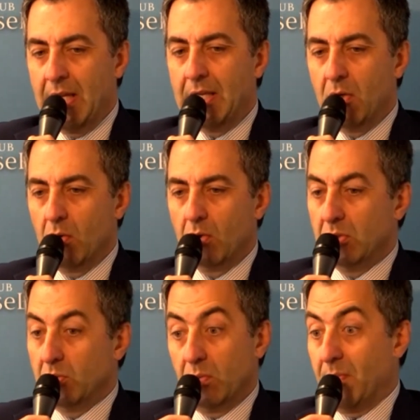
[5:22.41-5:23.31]
in
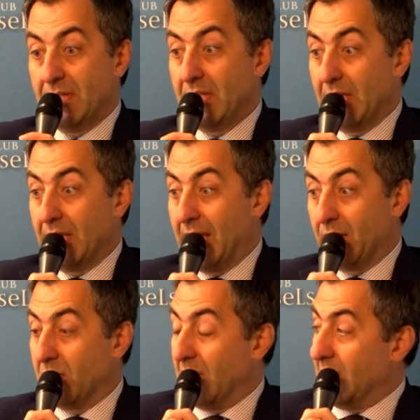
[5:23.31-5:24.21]
order to basically
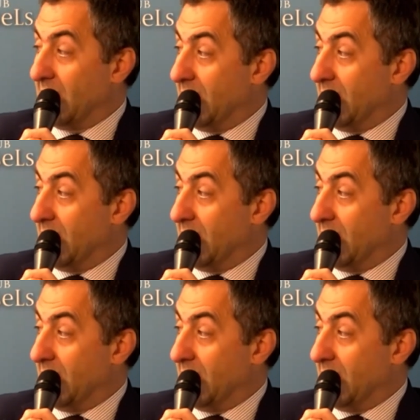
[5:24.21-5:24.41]
counter